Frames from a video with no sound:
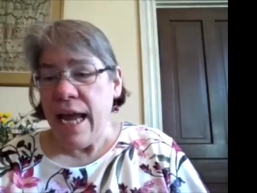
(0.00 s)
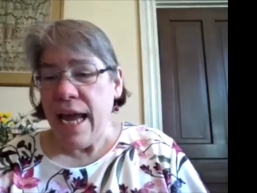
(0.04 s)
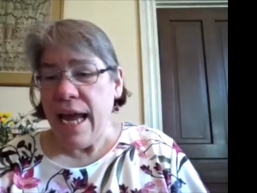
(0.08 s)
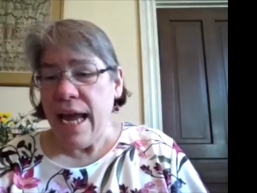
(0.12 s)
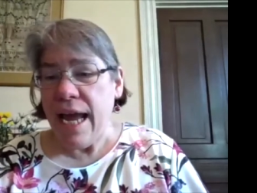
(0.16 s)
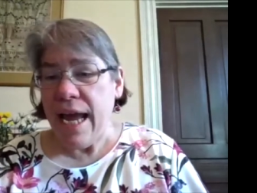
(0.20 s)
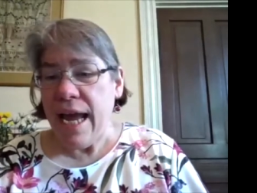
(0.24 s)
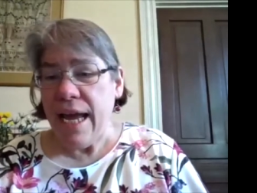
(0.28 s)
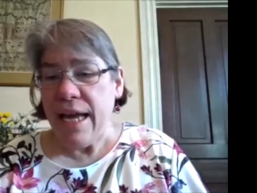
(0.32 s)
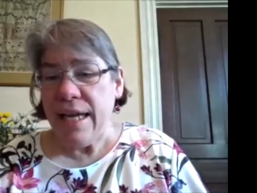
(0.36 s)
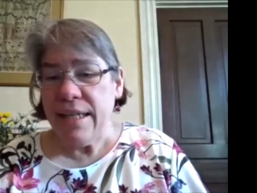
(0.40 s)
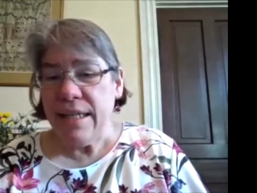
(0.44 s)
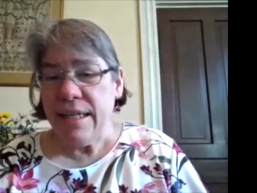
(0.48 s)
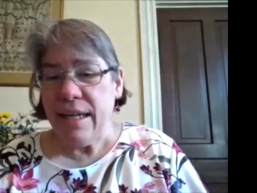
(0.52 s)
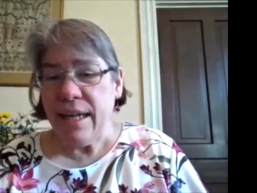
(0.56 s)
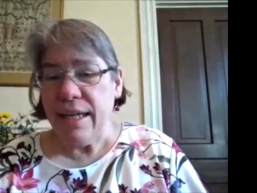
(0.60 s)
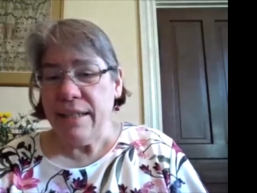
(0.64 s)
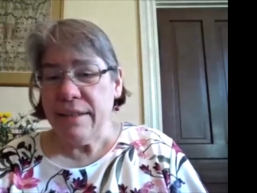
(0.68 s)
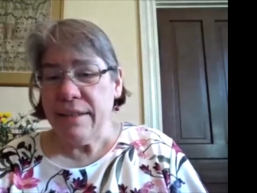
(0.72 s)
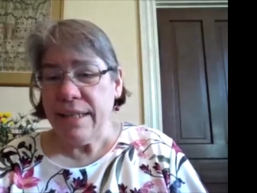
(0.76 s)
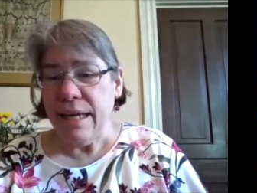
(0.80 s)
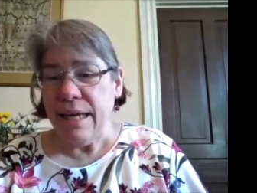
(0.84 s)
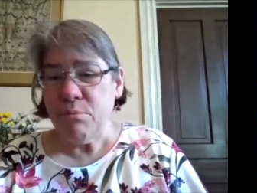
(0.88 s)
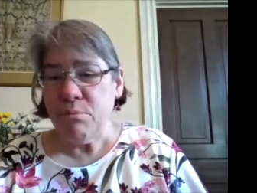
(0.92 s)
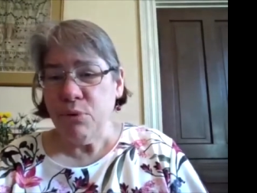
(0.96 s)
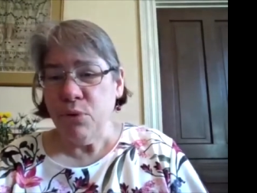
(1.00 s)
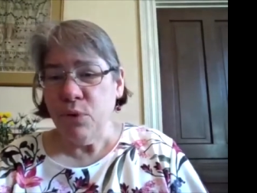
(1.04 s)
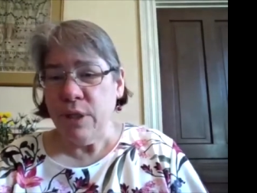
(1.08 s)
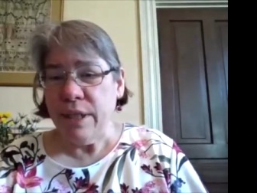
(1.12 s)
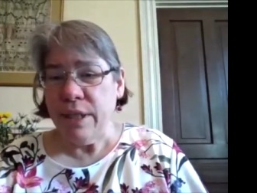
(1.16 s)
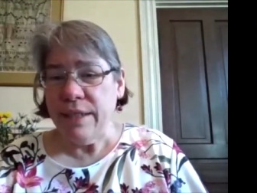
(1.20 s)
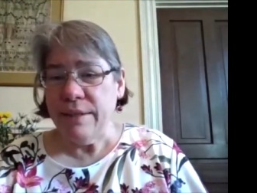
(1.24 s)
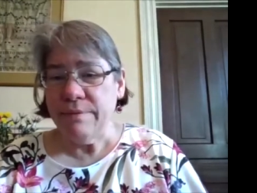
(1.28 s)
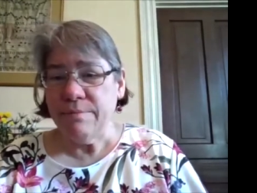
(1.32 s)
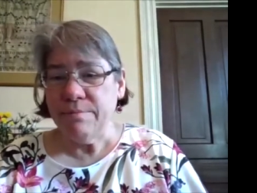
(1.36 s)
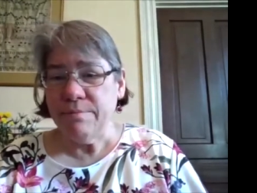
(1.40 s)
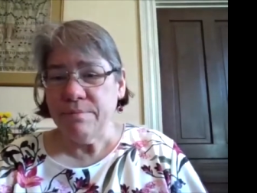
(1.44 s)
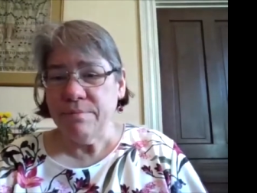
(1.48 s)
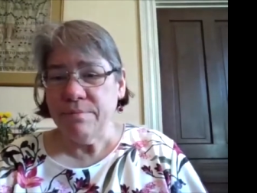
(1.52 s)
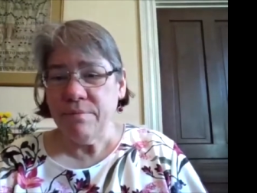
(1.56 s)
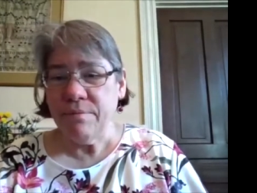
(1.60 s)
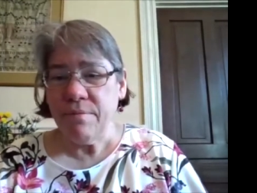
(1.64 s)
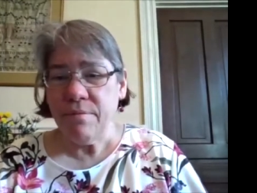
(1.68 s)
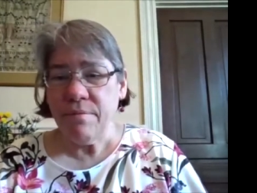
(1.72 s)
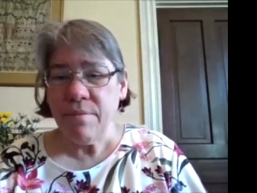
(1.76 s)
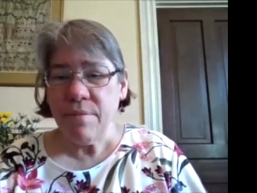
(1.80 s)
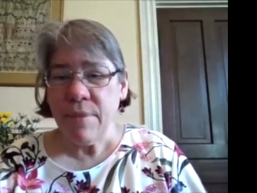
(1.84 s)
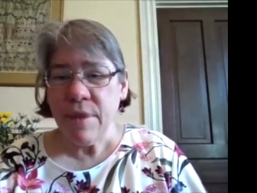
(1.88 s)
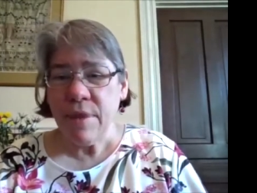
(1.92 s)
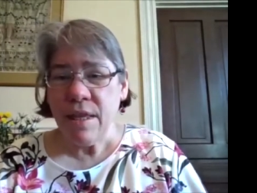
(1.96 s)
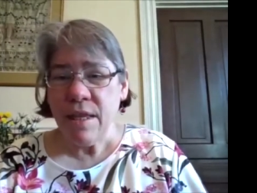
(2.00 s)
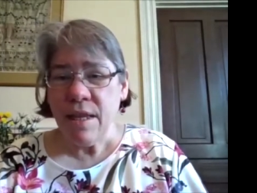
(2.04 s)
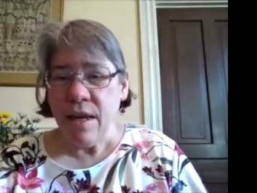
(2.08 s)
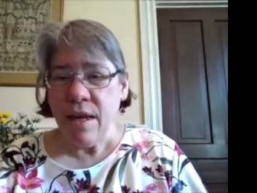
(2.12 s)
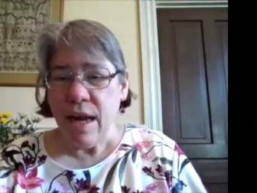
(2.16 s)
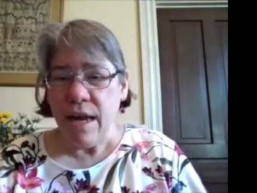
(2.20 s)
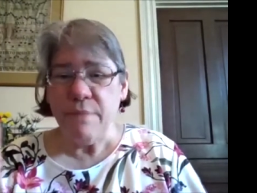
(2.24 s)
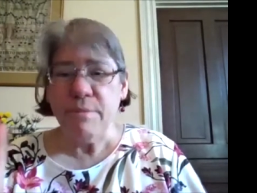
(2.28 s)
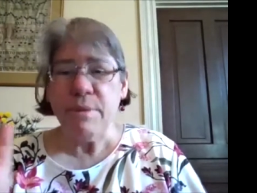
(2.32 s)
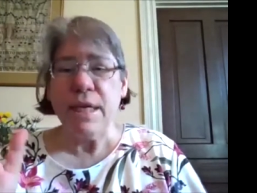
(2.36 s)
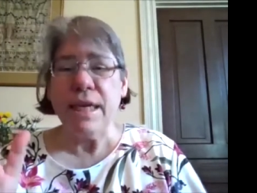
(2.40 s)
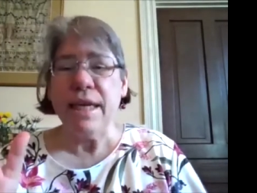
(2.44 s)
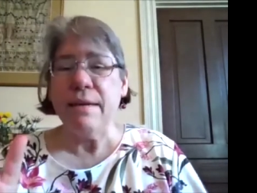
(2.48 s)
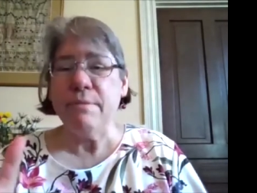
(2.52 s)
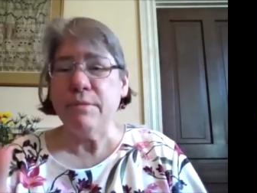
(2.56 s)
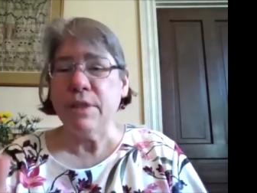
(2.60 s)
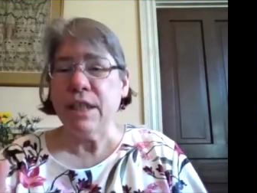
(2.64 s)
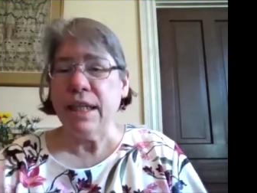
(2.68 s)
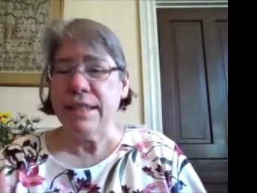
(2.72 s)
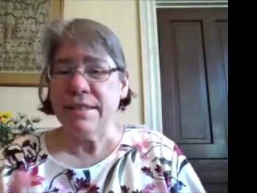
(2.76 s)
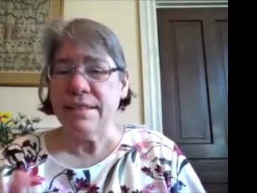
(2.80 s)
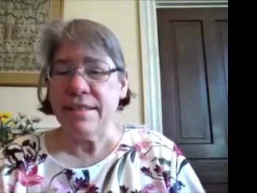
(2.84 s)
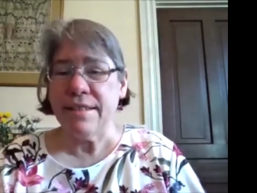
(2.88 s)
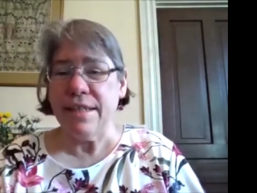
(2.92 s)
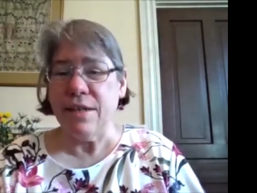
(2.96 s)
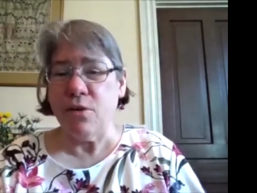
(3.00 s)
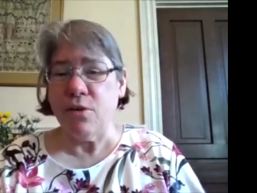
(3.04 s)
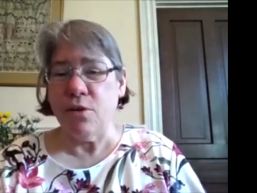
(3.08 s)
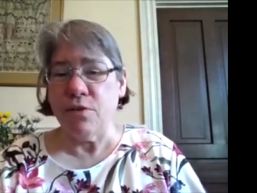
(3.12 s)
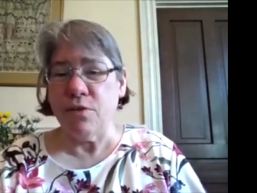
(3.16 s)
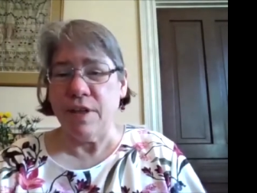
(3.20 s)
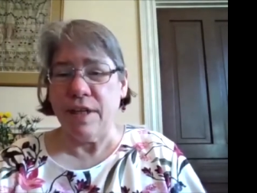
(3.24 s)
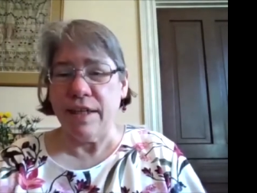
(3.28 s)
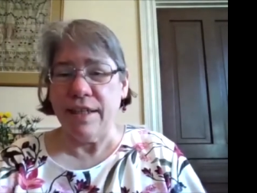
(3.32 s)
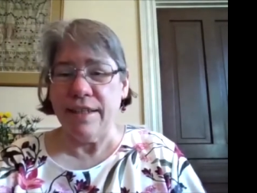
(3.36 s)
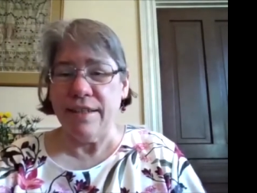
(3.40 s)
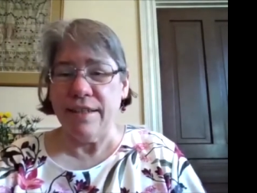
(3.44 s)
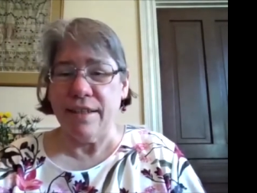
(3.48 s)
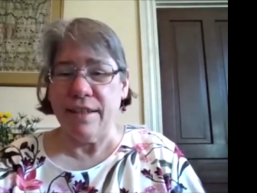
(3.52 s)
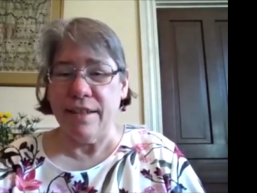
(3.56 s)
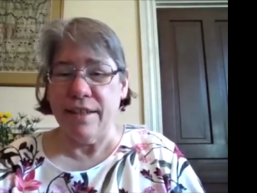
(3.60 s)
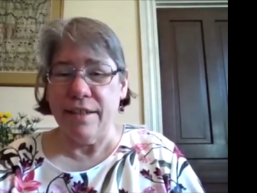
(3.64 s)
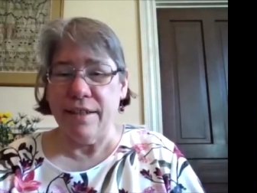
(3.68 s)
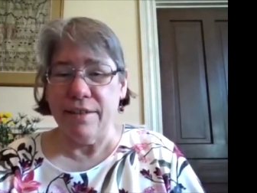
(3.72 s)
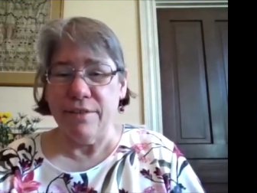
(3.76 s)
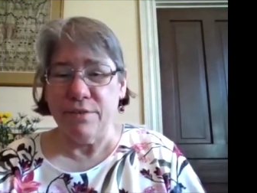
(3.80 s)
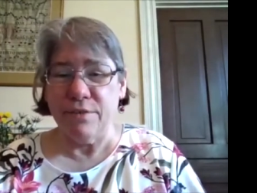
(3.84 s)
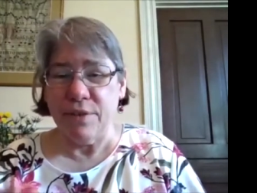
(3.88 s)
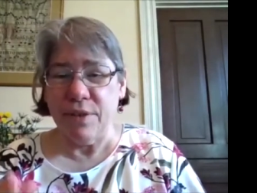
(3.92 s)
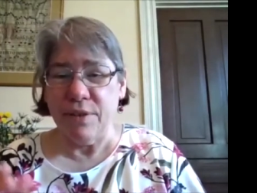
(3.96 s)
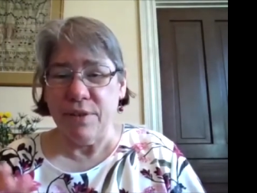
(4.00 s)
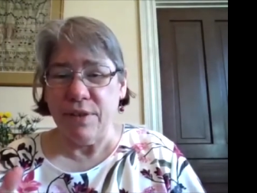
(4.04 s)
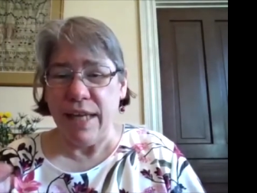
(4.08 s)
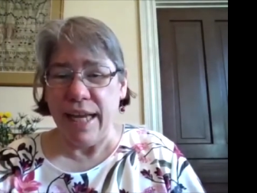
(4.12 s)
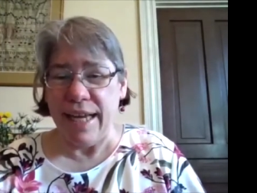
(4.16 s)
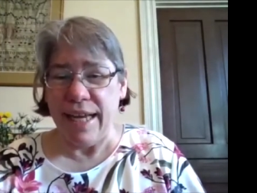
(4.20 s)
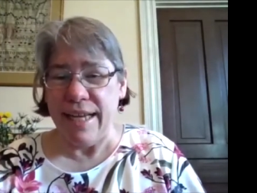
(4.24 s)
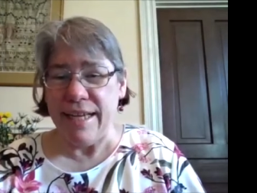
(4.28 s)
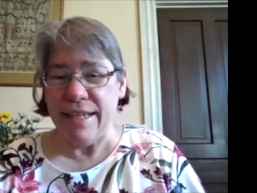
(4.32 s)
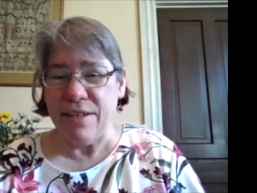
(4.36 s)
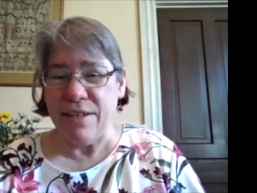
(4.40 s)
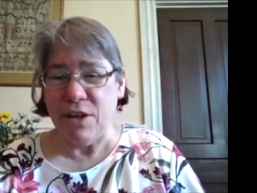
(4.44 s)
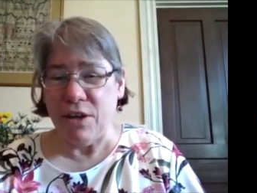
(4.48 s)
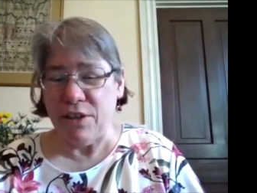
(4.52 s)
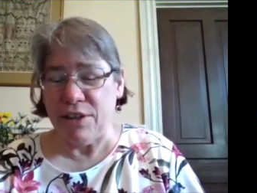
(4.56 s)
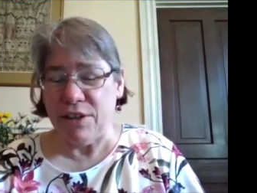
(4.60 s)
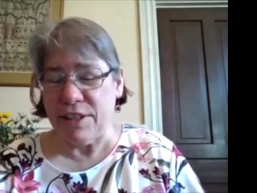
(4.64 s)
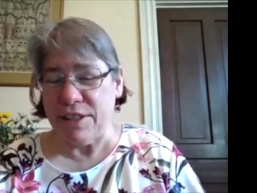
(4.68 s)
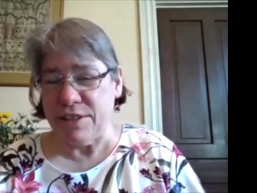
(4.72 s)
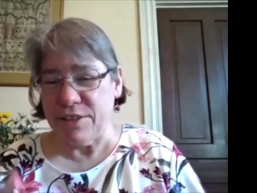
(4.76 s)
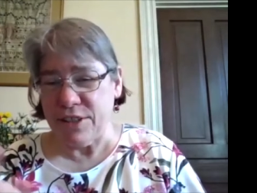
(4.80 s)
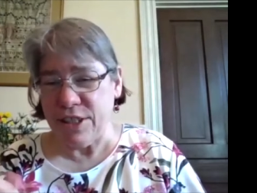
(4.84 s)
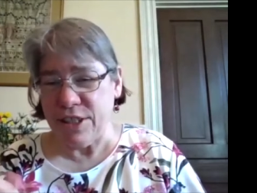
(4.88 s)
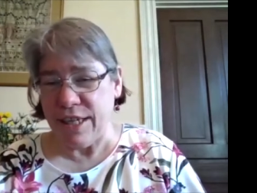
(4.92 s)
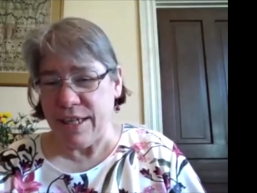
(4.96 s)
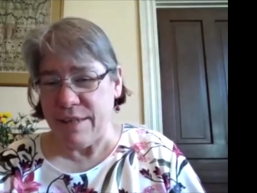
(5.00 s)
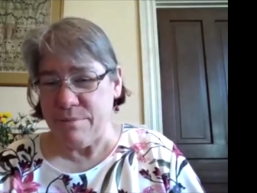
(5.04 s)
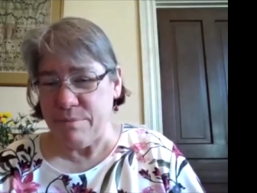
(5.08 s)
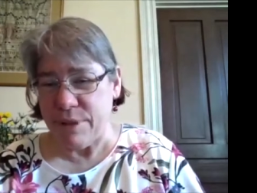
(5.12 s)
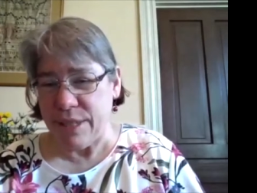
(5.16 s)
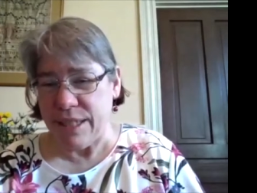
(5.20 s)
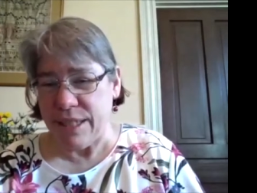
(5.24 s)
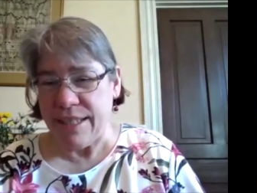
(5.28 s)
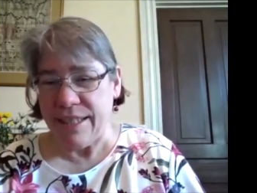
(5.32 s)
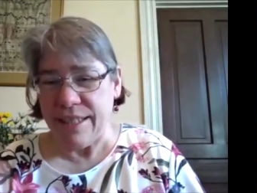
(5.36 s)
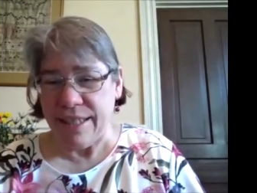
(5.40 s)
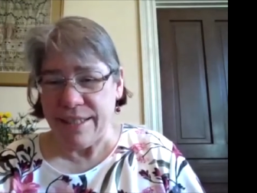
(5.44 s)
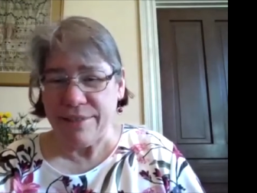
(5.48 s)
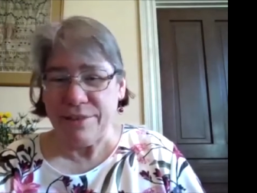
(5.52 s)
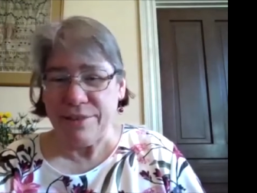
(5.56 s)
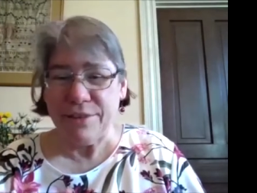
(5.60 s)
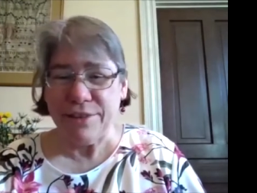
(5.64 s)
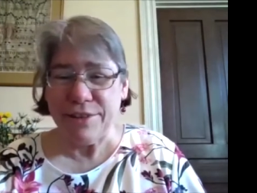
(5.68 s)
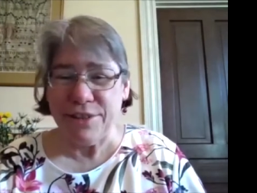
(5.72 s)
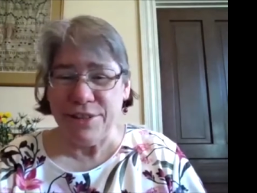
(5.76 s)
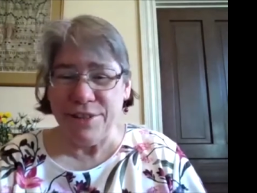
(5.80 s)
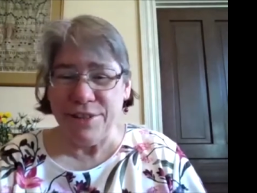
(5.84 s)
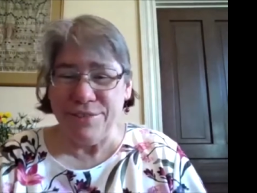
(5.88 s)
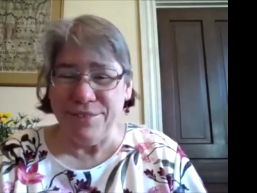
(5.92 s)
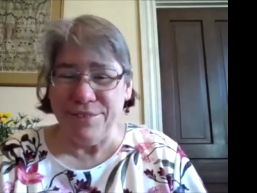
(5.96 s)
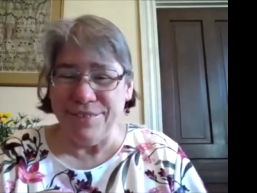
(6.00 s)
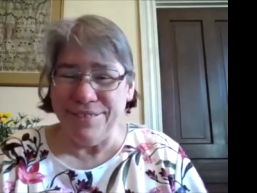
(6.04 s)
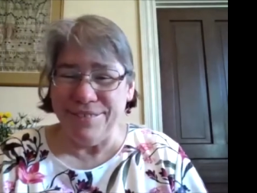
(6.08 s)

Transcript: And at that point, I became less terrified of A, college, and B, English.